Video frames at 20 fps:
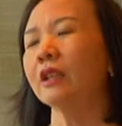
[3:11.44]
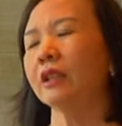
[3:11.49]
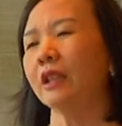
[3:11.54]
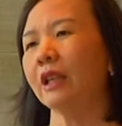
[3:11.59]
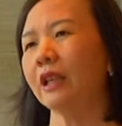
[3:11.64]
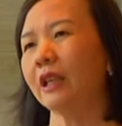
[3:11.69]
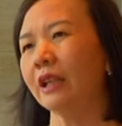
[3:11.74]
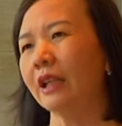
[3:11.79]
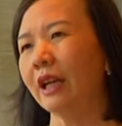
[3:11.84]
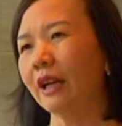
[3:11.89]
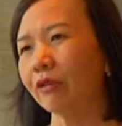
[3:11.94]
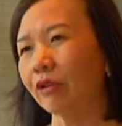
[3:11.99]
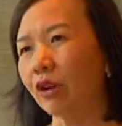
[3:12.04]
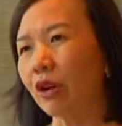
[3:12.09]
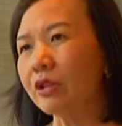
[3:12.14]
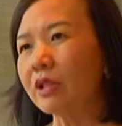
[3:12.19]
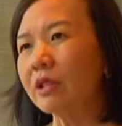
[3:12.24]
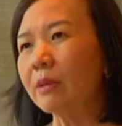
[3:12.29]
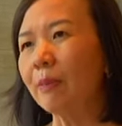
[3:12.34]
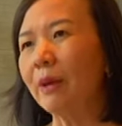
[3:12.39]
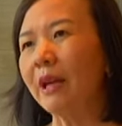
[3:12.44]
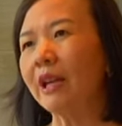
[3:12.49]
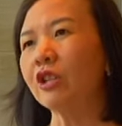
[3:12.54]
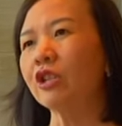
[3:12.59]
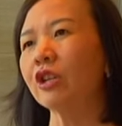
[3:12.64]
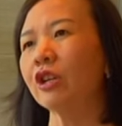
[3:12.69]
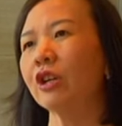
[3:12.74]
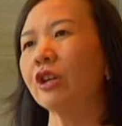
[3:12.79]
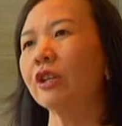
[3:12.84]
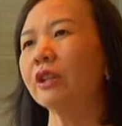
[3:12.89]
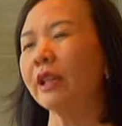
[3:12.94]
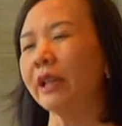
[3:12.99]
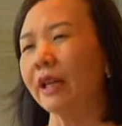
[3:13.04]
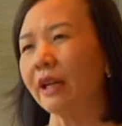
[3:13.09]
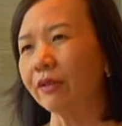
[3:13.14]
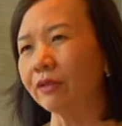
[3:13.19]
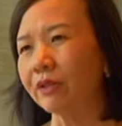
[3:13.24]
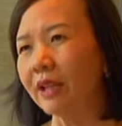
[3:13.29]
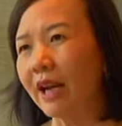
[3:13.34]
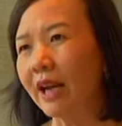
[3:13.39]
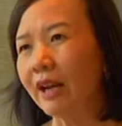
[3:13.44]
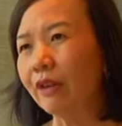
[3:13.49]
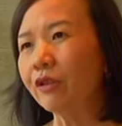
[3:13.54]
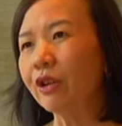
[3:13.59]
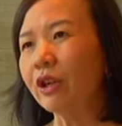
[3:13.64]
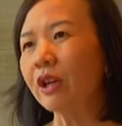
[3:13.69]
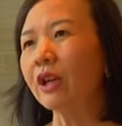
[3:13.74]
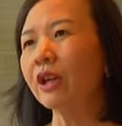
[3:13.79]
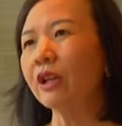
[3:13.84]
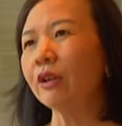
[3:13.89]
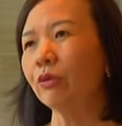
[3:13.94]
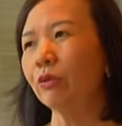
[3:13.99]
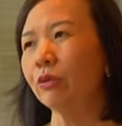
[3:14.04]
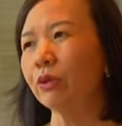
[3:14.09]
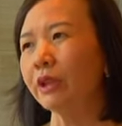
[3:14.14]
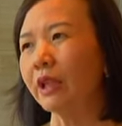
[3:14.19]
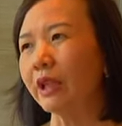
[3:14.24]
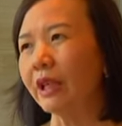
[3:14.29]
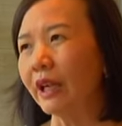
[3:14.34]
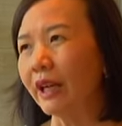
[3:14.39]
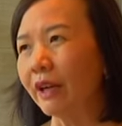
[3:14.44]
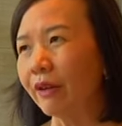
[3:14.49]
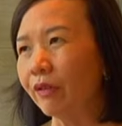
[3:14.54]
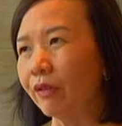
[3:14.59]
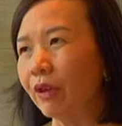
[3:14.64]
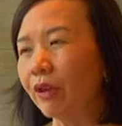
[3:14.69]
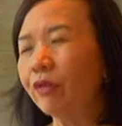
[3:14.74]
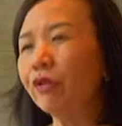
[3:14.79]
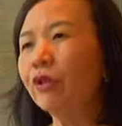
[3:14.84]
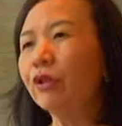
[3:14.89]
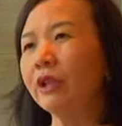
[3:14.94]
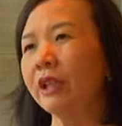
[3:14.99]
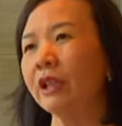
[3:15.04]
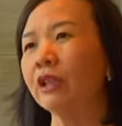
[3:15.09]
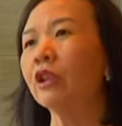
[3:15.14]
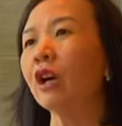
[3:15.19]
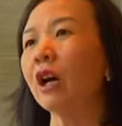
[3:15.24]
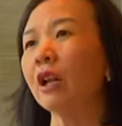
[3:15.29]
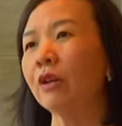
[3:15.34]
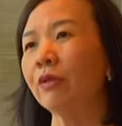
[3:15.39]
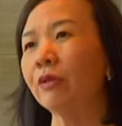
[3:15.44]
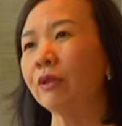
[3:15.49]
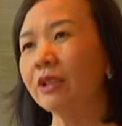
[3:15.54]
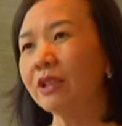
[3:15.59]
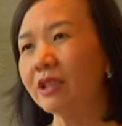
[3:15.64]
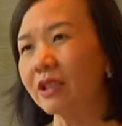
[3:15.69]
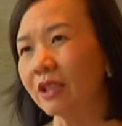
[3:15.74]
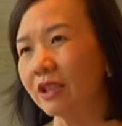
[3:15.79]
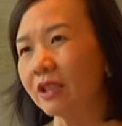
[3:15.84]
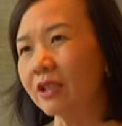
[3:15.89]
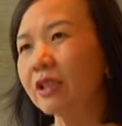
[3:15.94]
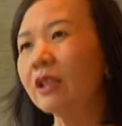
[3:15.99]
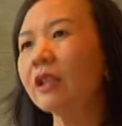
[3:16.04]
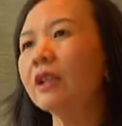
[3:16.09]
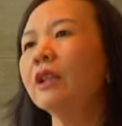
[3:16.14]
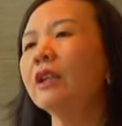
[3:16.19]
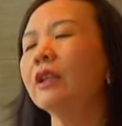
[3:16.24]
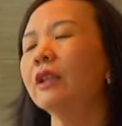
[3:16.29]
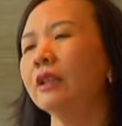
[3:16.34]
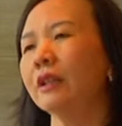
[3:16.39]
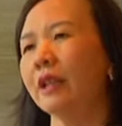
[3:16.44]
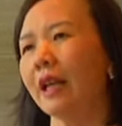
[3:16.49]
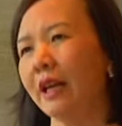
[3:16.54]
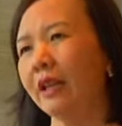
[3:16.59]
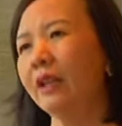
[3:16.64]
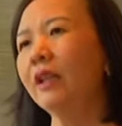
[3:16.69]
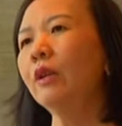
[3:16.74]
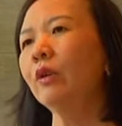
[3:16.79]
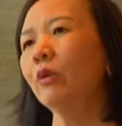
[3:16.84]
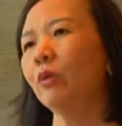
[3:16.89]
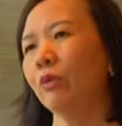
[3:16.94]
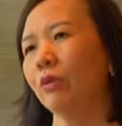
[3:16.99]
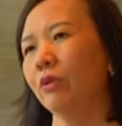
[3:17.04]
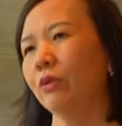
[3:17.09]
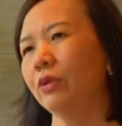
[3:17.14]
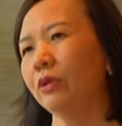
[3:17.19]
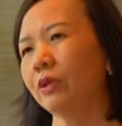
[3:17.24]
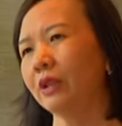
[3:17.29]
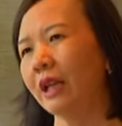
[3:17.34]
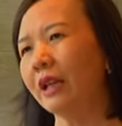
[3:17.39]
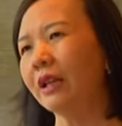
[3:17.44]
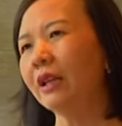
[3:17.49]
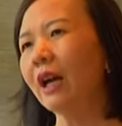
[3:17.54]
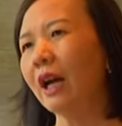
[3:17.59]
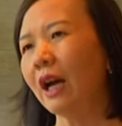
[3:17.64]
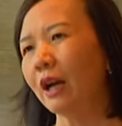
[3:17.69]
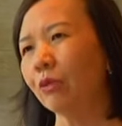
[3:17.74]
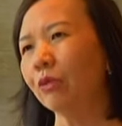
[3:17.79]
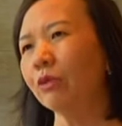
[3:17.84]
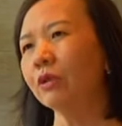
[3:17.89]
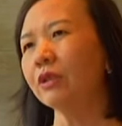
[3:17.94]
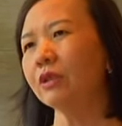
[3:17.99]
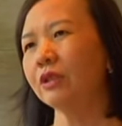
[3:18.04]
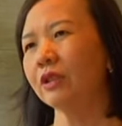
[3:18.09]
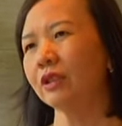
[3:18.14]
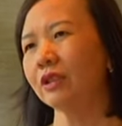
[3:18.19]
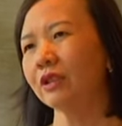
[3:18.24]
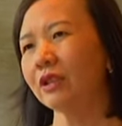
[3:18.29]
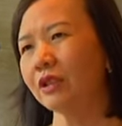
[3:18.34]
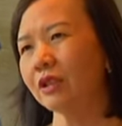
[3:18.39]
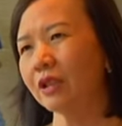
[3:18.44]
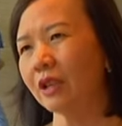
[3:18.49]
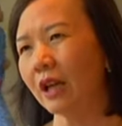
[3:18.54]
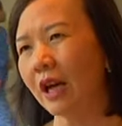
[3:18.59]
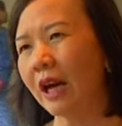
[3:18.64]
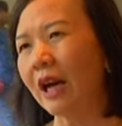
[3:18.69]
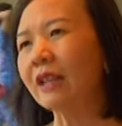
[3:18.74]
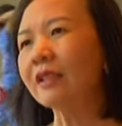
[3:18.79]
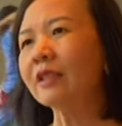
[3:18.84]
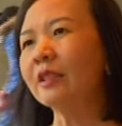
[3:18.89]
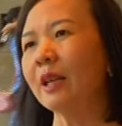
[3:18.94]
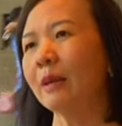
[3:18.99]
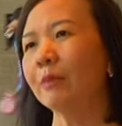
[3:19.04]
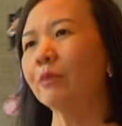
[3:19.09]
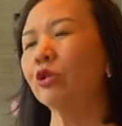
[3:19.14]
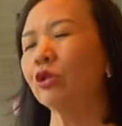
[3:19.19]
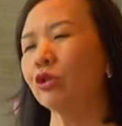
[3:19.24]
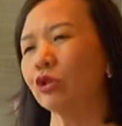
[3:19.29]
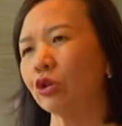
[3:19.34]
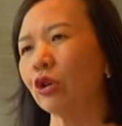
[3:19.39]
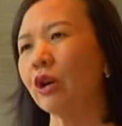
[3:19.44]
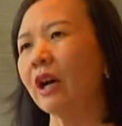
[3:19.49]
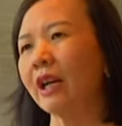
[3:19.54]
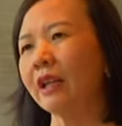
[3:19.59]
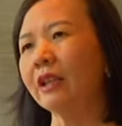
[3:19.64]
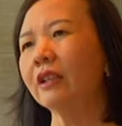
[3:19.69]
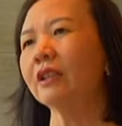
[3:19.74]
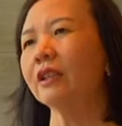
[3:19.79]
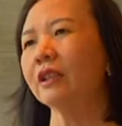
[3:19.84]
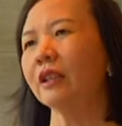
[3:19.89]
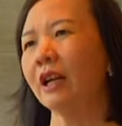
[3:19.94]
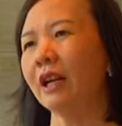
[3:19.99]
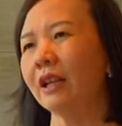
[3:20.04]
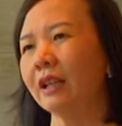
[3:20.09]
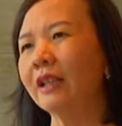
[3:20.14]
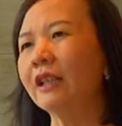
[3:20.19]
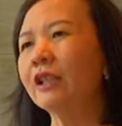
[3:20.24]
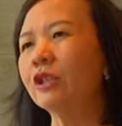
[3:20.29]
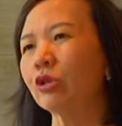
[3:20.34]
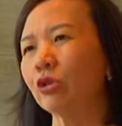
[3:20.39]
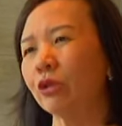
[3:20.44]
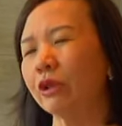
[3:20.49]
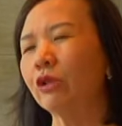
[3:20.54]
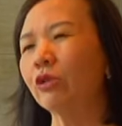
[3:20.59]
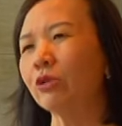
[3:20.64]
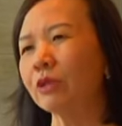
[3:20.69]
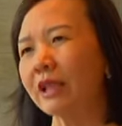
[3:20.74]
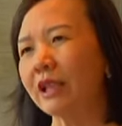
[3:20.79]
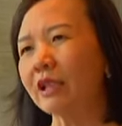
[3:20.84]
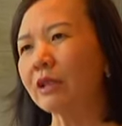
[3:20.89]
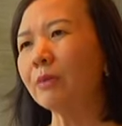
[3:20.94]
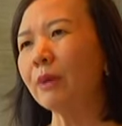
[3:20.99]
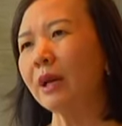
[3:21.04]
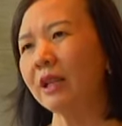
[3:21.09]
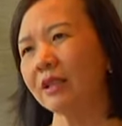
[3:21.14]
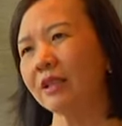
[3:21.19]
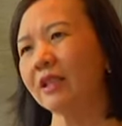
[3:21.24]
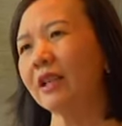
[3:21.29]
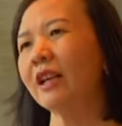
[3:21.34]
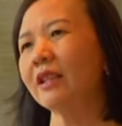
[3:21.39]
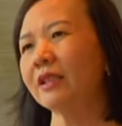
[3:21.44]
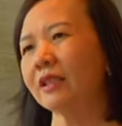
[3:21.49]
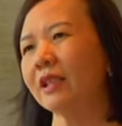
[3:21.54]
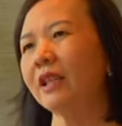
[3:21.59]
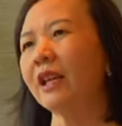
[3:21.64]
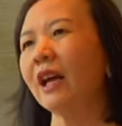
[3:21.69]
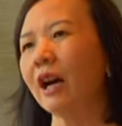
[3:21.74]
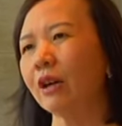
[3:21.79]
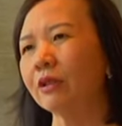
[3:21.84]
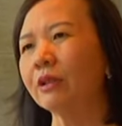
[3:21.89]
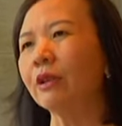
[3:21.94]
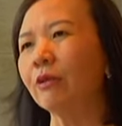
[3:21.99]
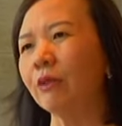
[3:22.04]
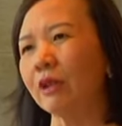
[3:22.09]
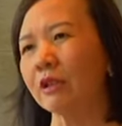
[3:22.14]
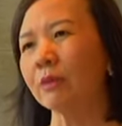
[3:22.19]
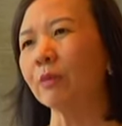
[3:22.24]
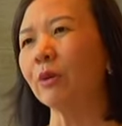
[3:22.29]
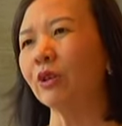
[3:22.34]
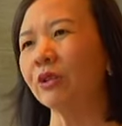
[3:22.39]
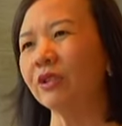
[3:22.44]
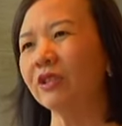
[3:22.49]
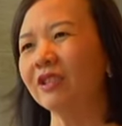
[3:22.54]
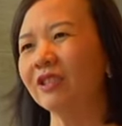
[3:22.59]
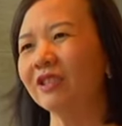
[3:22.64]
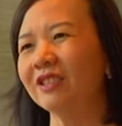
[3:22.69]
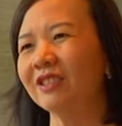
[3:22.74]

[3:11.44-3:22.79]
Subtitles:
they have constipation, they have diarrhea, they have food intolerances, then I would ask them to try at least 3 to 6 months and see how they respond.